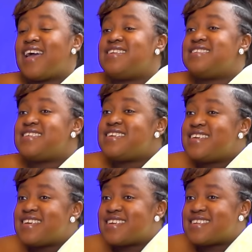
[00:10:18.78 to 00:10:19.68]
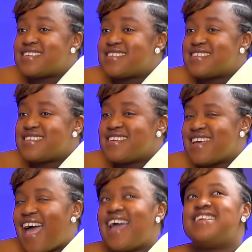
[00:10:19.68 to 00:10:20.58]
I did.
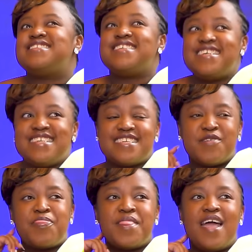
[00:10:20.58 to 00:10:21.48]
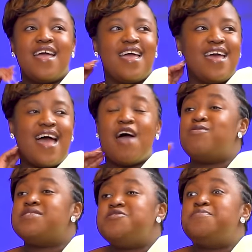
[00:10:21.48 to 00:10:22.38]
I
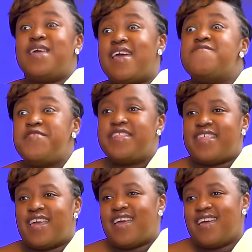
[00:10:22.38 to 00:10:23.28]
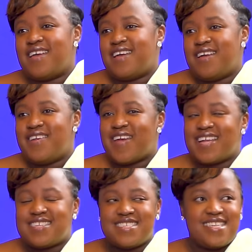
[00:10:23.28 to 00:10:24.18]
wanted to be everything,
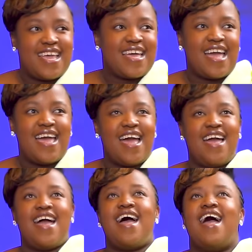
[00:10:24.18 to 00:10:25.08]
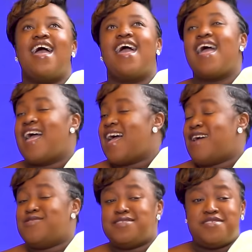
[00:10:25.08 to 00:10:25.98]
right? Like, I
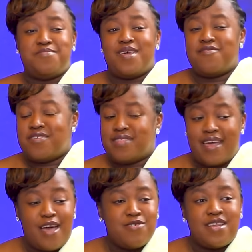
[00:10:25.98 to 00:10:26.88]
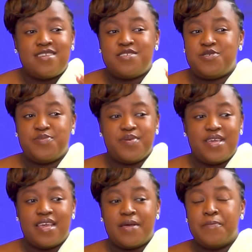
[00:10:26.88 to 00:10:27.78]
wanted to be everything. I wanted to
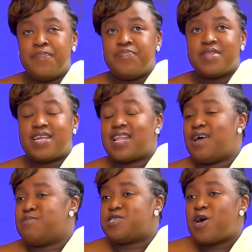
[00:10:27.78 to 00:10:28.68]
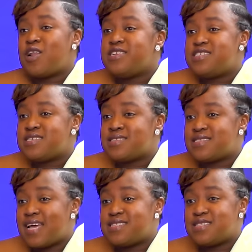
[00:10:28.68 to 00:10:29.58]
be a climatologist
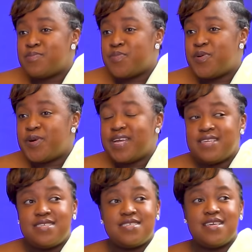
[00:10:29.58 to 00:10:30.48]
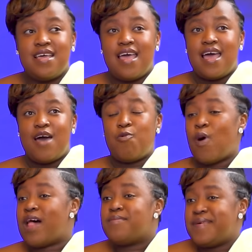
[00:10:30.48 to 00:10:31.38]
at some point
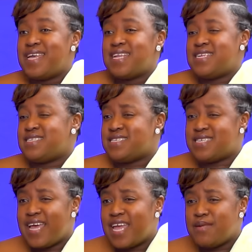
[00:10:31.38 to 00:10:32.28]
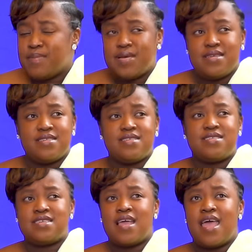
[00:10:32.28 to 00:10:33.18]
while being in
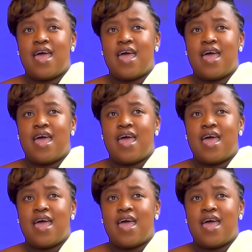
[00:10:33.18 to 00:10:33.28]
entertainment,